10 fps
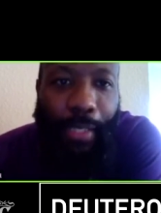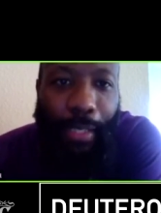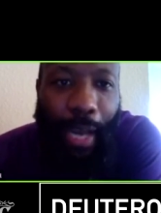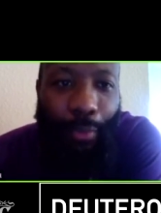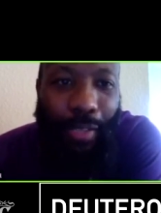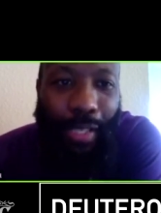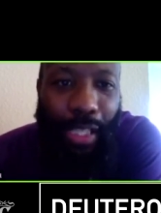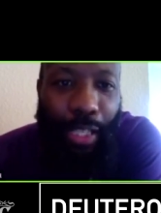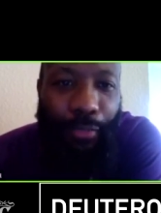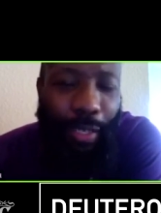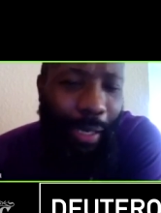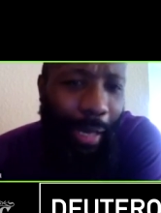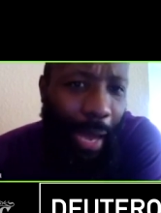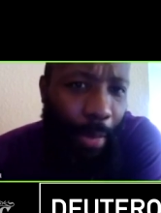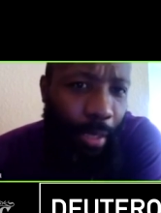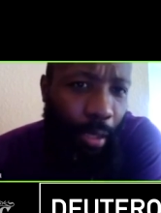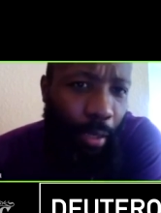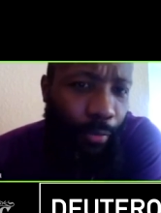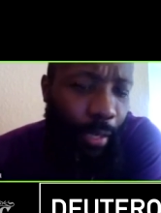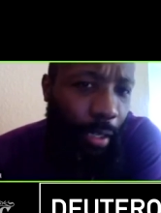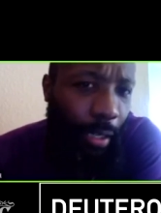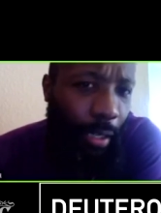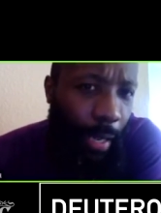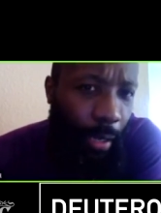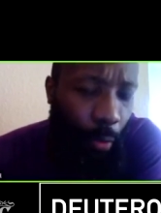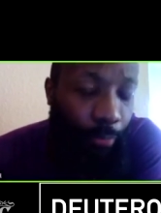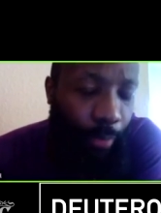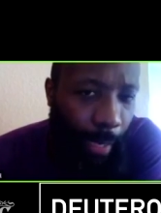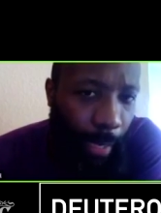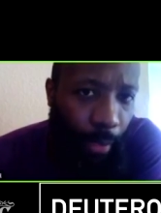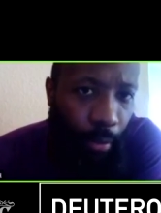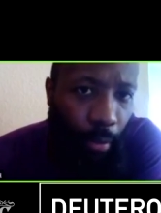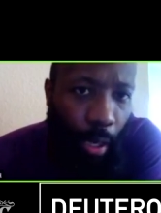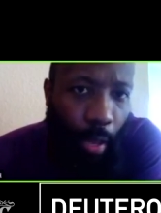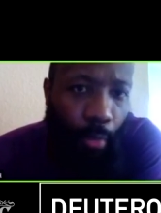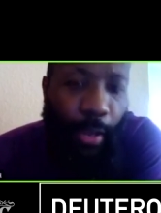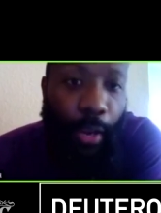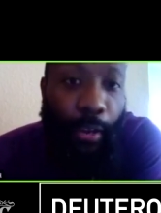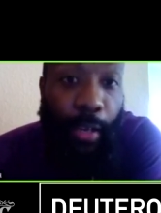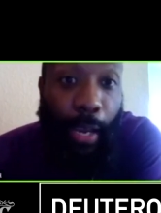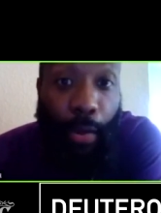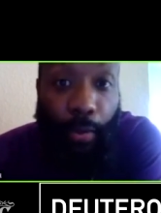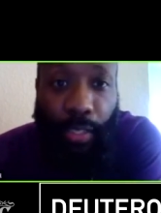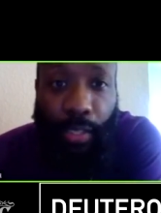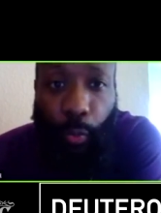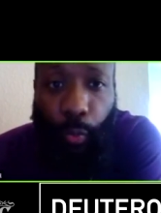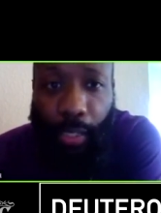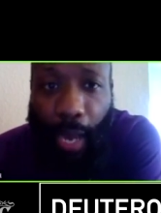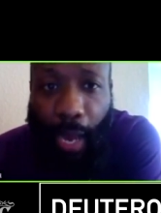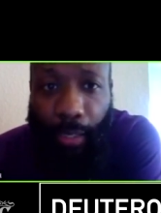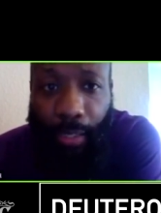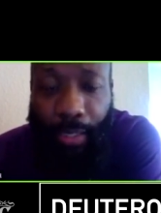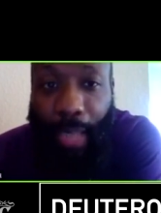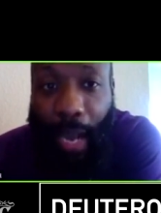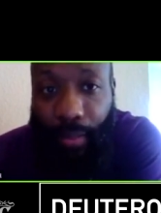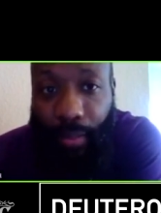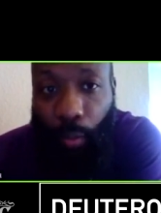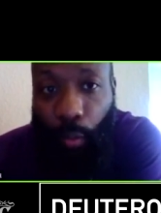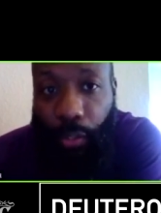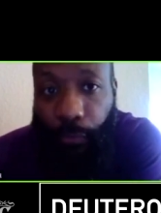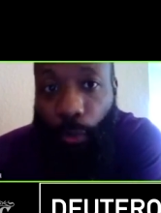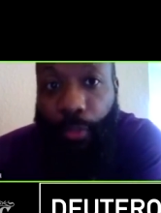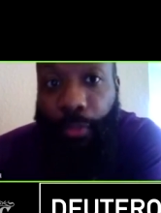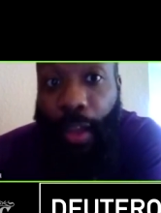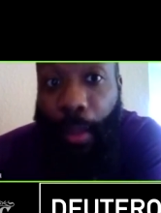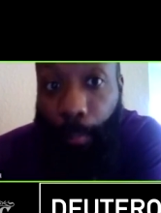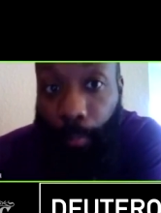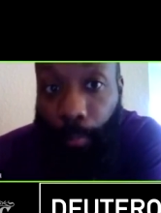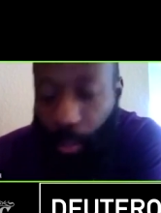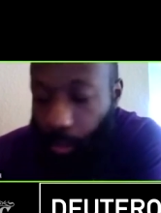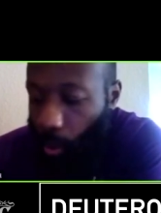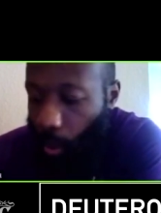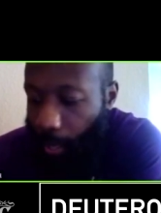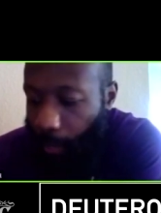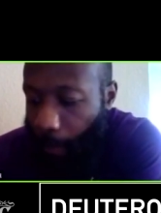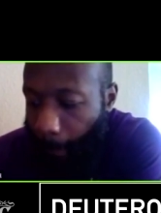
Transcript: did not receive an allotment of their land, of land. Their inheritance was God. The tithing was for them. Go ahead.